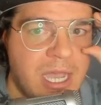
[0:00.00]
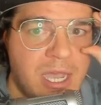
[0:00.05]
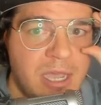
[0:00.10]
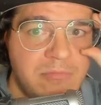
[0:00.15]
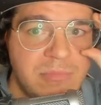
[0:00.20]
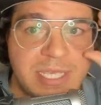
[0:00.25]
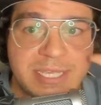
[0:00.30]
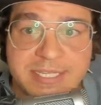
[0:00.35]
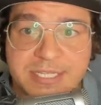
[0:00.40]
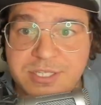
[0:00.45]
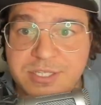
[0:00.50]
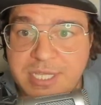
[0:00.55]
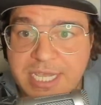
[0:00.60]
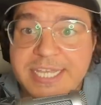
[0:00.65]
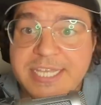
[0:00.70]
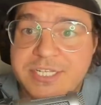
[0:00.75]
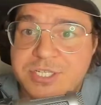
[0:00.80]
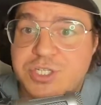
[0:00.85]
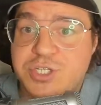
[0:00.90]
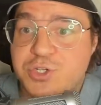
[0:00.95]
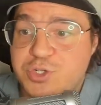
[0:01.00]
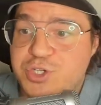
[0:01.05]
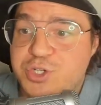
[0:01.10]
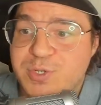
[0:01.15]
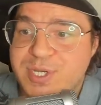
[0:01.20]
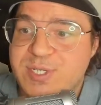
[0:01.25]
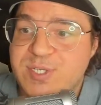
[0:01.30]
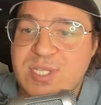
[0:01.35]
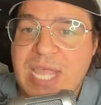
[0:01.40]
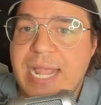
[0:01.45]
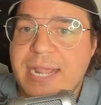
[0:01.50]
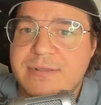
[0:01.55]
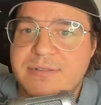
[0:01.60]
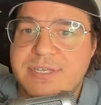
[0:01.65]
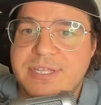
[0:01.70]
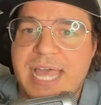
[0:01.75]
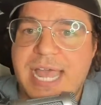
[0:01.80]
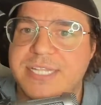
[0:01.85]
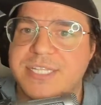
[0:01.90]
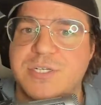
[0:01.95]
is to do exactly
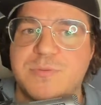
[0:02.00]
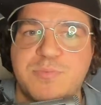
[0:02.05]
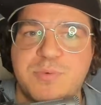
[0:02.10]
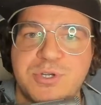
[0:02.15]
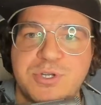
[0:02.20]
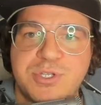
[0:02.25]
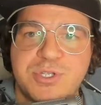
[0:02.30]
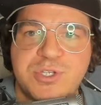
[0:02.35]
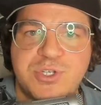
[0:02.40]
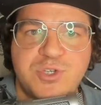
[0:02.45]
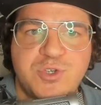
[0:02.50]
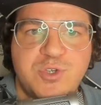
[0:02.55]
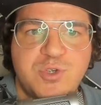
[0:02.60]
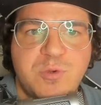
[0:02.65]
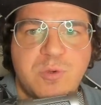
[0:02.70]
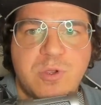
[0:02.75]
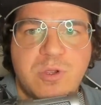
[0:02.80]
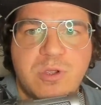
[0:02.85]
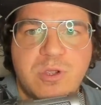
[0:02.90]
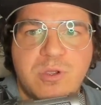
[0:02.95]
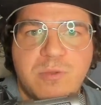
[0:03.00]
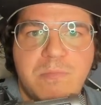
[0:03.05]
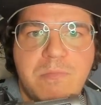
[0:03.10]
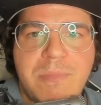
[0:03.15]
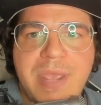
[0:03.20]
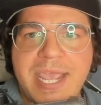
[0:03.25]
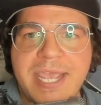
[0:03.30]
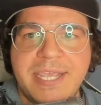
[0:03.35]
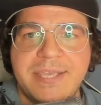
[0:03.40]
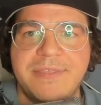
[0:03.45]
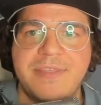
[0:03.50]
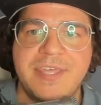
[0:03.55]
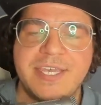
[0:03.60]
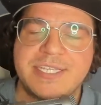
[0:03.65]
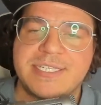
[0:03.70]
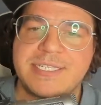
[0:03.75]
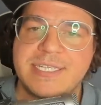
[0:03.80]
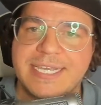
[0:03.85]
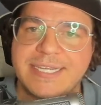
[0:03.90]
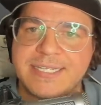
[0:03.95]
that, to make
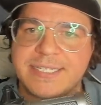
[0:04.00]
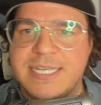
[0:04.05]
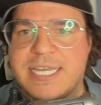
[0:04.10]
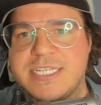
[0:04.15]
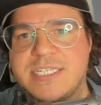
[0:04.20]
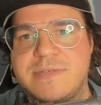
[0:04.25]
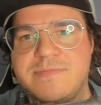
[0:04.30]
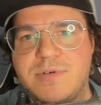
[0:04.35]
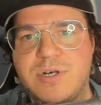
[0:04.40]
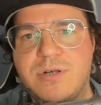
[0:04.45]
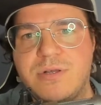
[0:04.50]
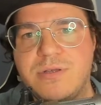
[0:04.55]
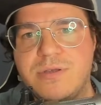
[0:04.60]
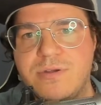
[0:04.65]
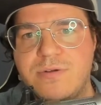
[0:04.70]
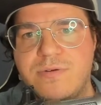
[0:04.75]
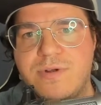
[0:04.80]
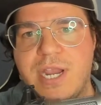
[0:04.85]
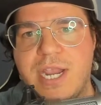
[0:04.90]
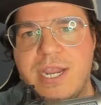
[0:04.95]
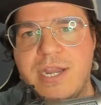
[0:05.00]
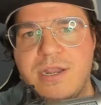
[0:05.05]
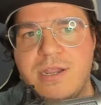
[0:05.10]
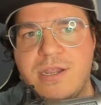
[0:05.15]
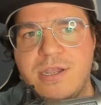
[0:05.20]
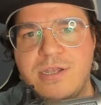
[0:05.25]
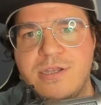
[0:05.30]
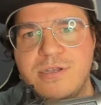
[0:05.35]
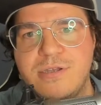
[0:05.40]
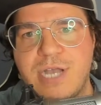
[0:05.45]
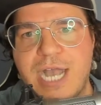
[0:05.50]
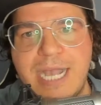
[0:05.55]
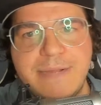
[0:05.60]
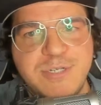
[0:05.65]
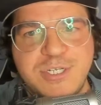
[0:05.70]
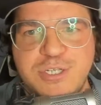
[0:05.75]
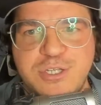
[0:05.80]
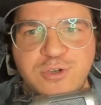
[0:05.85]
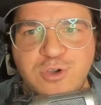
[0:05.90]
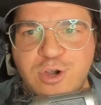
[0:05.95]
this accessible, right? I'm
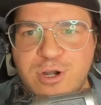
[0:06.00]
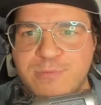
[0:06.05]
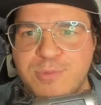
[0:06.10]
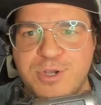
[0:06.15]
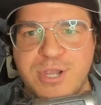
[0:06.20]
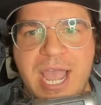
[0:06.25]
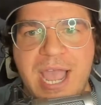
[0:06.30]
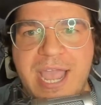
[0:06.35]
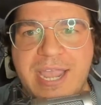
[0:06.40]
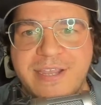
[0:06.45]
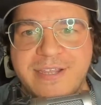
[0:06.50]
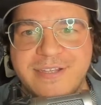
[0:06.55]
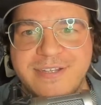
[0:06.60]
just a normal guy.